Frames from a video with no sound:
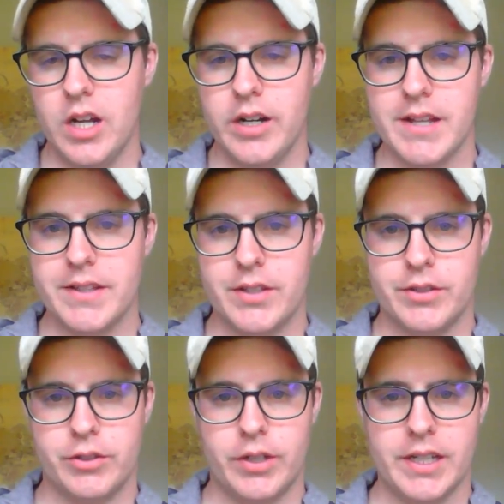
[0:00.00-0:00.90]
All right,
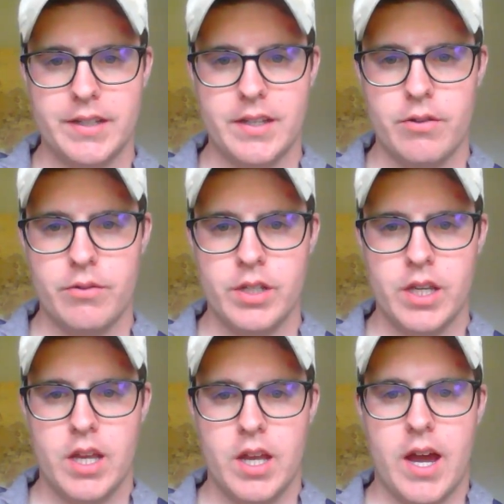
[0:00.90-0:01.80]
so it's great to see you.
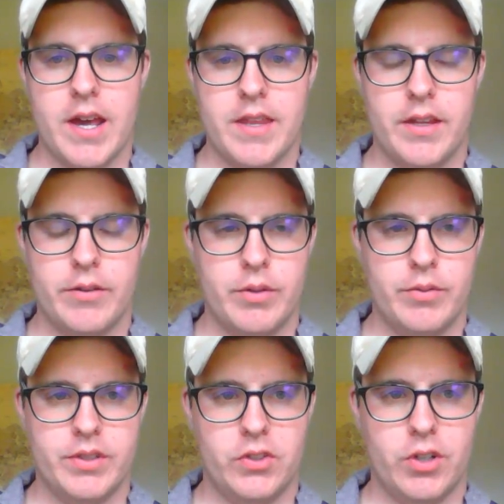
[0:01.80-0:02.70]
I thought we
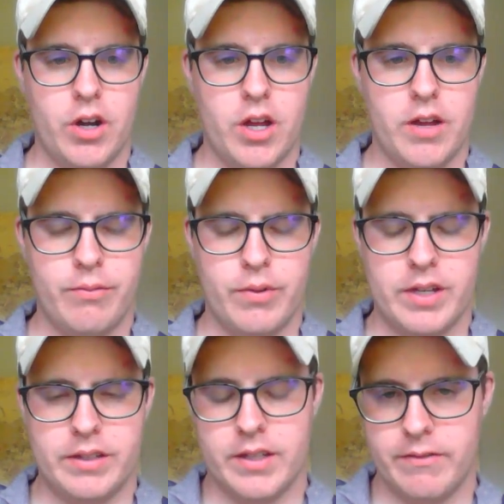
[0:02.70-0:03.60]
would start off
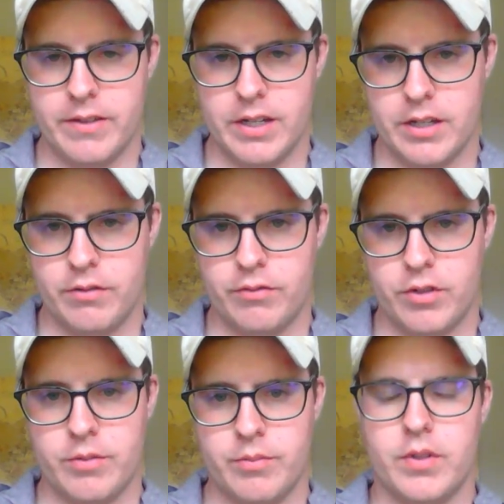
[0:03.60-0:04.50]
with a video
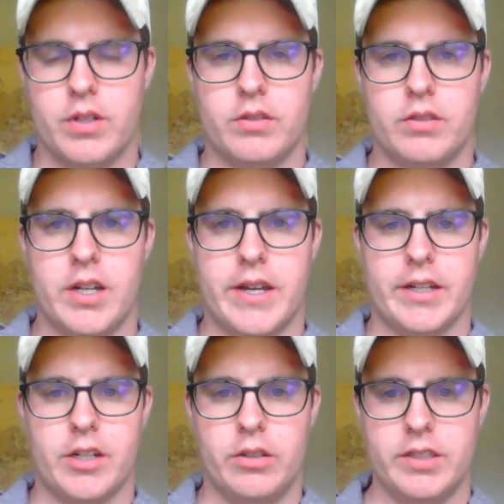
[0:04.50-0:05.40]
from
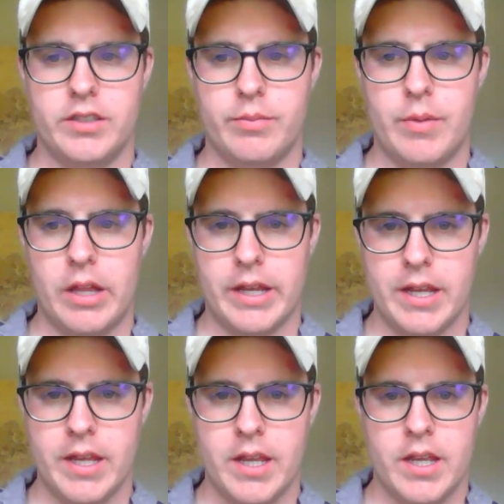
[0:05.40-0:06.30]
Carson Smalley.